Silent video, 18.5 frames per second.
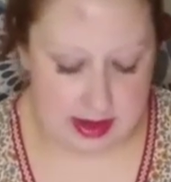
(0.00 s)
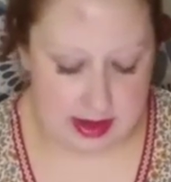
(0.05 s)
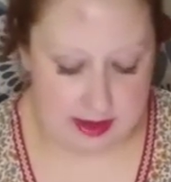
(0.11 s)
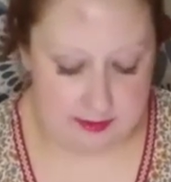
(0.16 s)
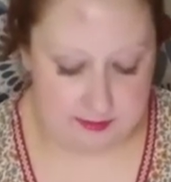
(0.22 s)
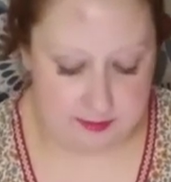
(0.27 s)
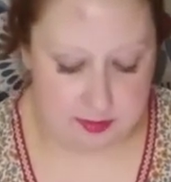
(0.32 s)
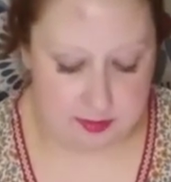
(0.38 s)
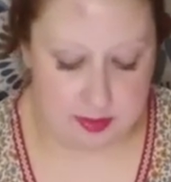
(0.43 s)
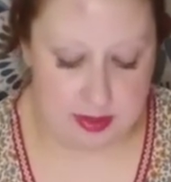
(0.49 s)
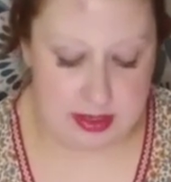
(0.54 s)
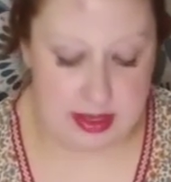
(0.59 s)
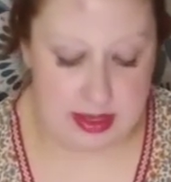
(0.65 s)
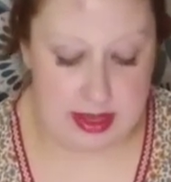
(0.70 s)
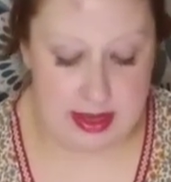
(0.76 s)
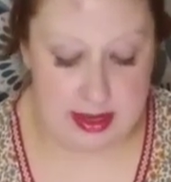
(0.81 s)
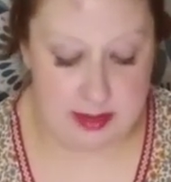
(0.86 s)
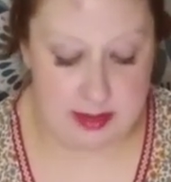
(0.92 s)
and
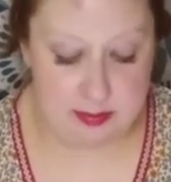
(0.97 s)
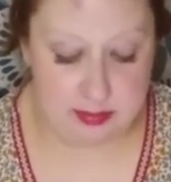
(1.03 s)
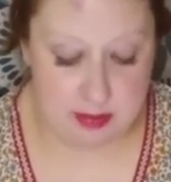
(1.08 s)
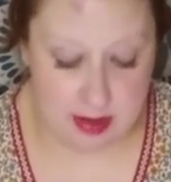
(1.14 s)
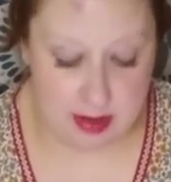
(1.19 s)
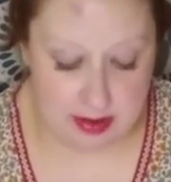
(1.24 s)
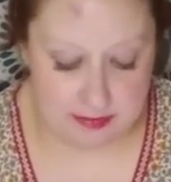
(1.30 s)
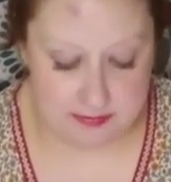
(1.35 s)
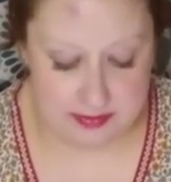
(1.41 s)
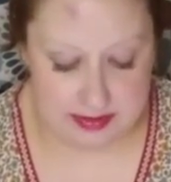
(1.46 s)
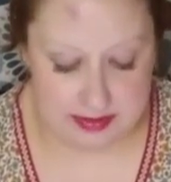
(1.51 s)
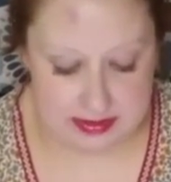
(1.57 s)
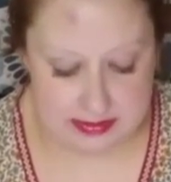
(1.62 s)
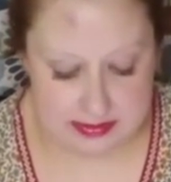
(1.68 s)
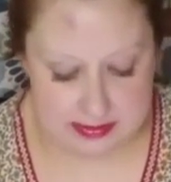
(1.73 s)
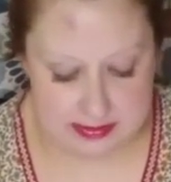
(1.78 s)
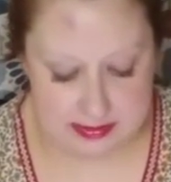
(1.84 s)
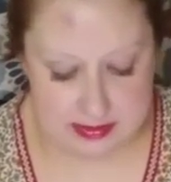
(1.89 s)
48
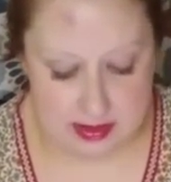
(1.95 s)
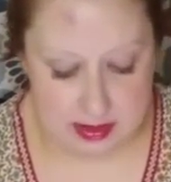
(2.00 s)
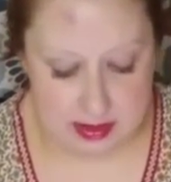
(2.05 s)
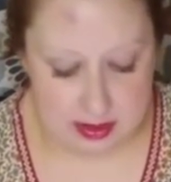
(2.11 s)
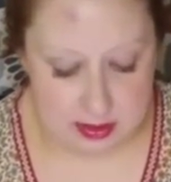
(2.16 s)
prophets,